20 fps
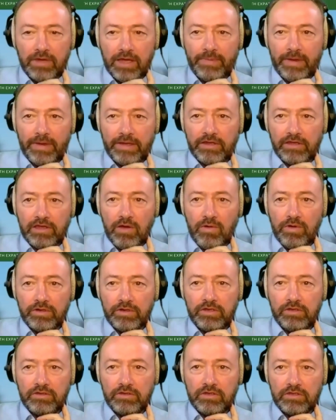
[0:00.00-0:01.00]
No, go
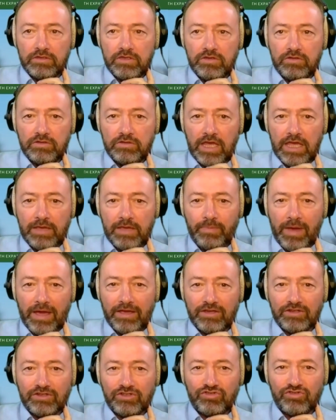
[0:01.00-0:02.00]
on. You take
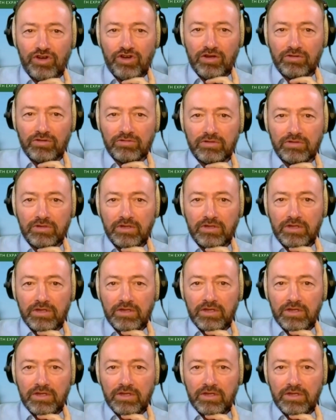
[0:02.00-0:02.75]
back control,